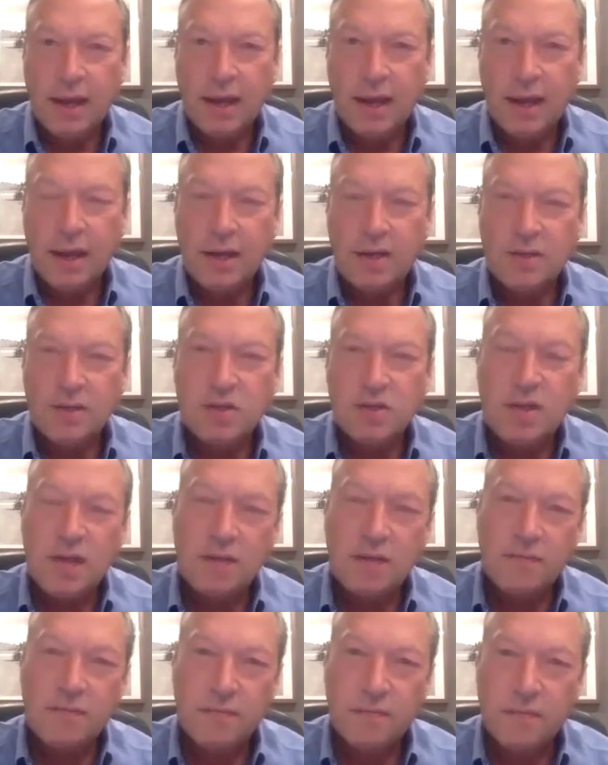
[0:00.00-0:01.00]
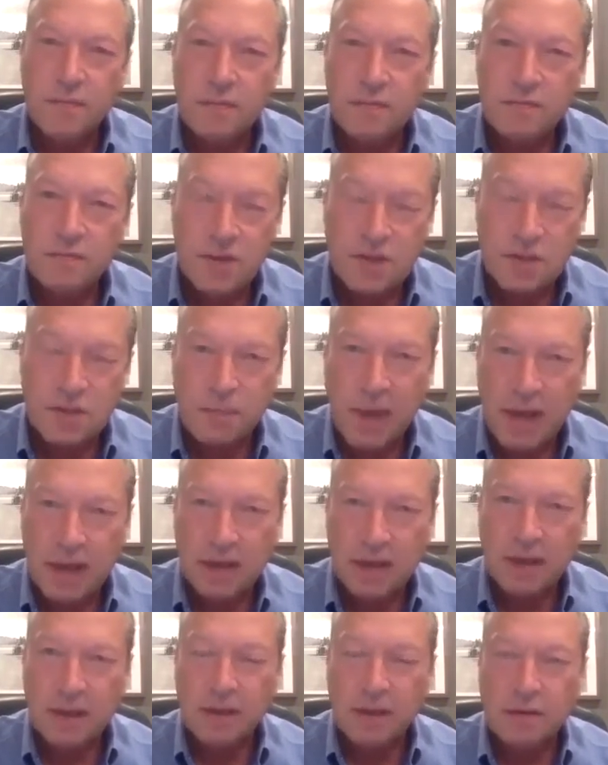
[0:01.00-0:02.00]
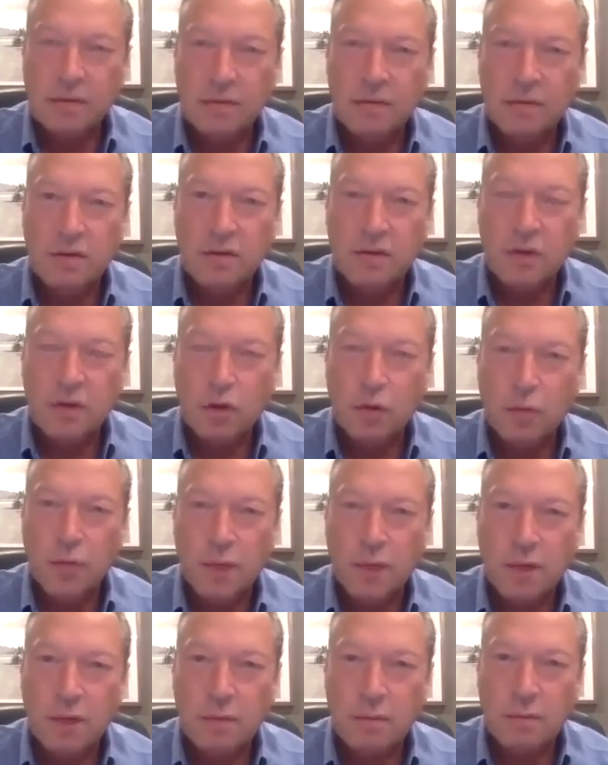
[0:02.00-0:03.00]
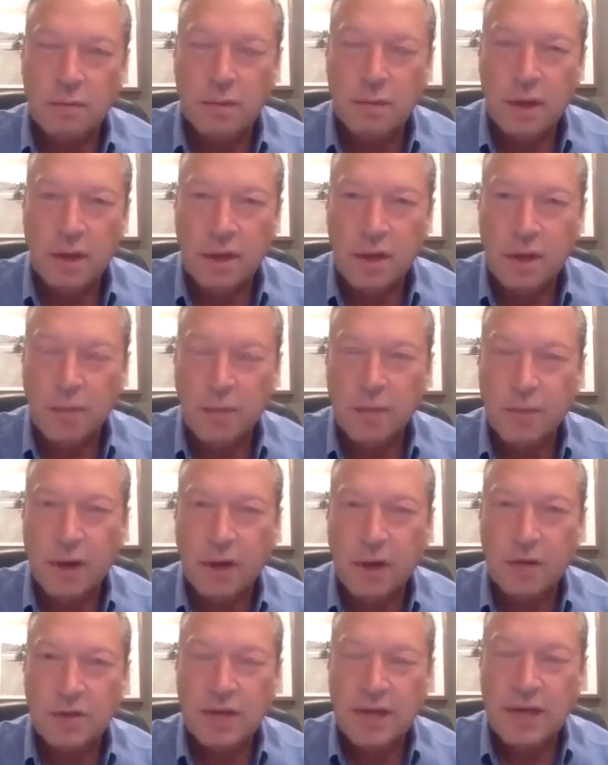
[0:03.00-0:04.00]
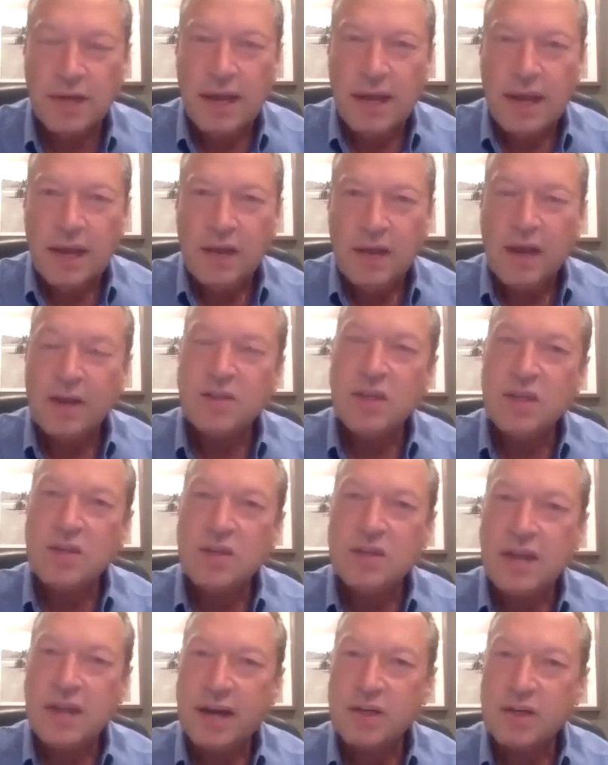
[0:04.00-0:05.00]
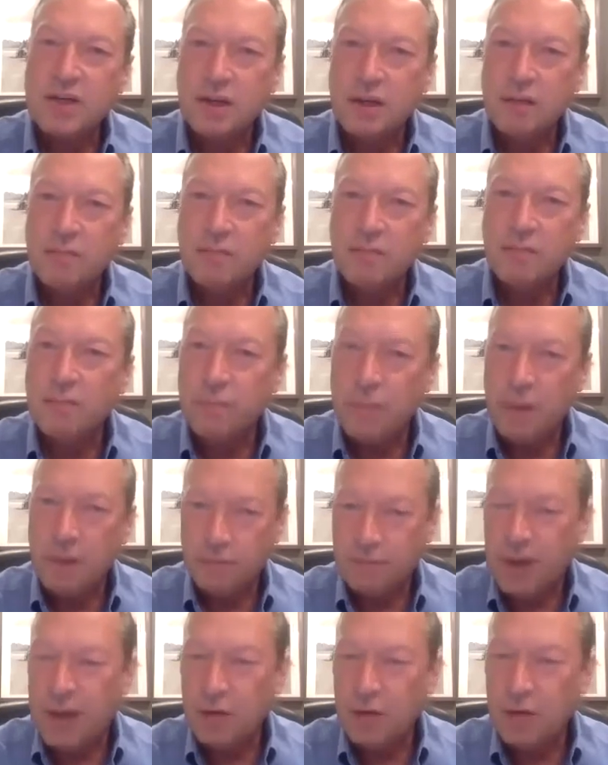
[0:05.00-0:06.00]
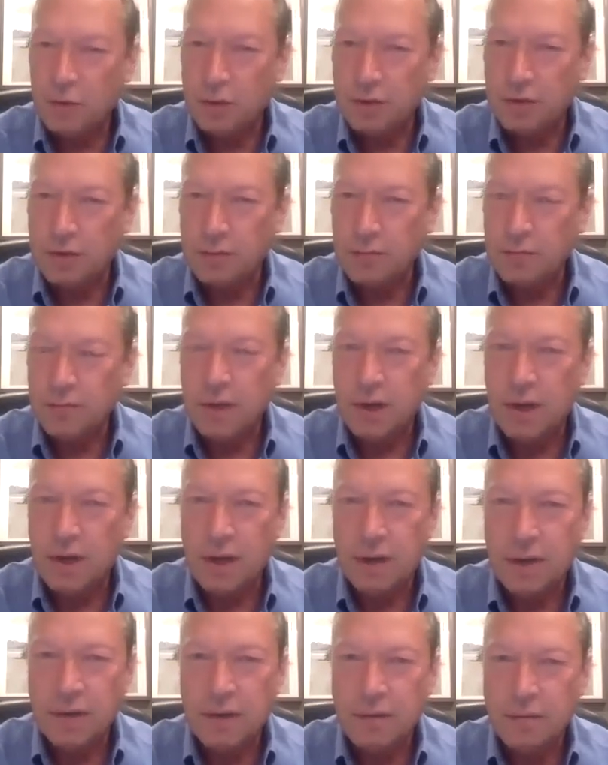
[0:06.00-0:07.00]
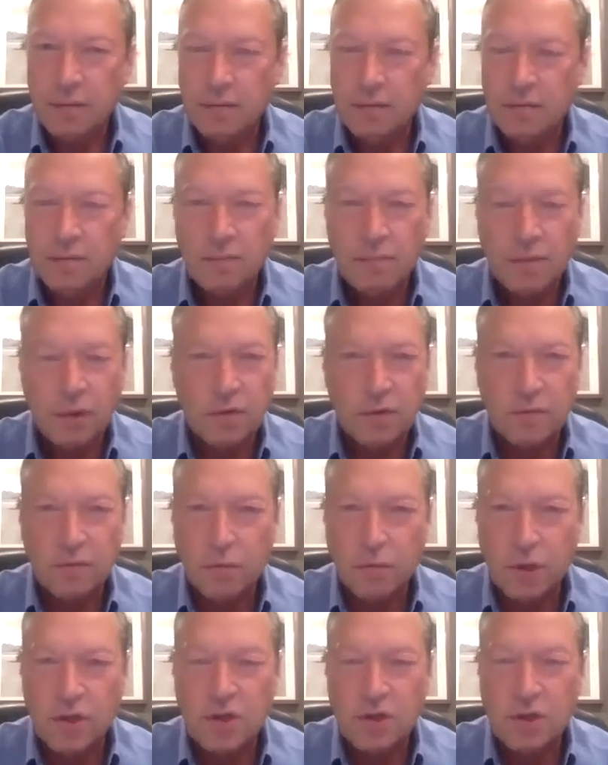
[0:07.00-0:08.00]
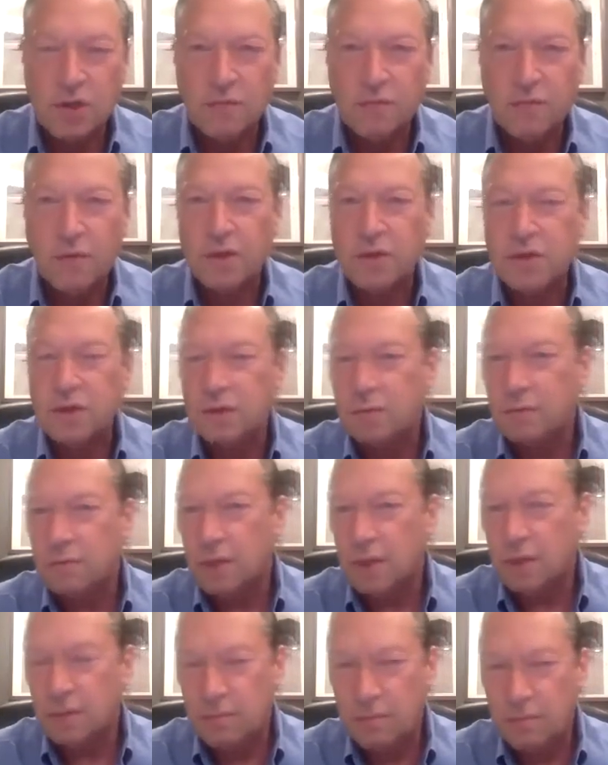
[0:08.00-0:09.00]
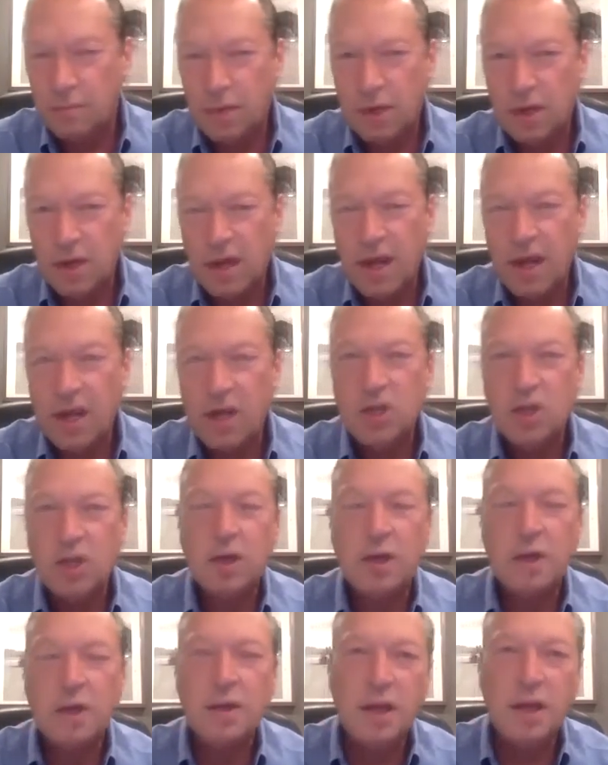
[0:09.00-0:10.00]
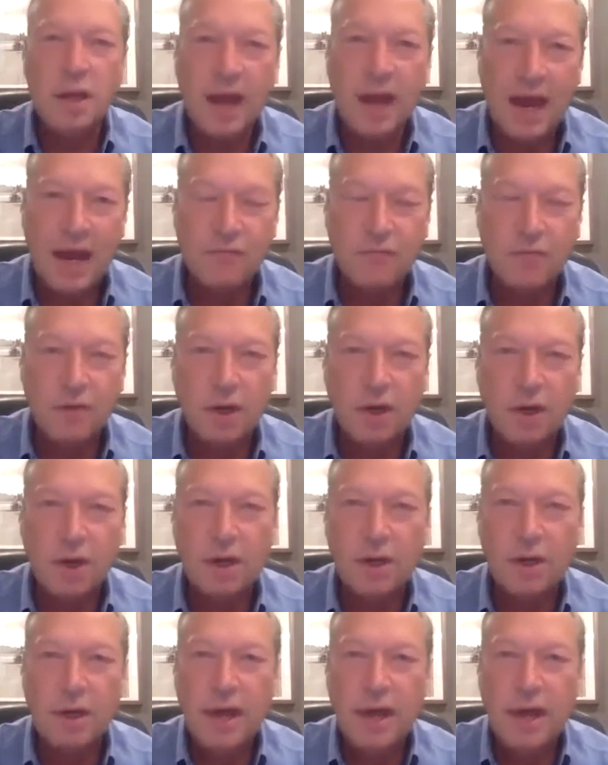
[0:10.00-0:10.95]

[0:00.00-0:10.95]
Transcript: instead of dismantling the European empires, the United States is actually bankrolling them, both the British and the French in Asia, in Africa.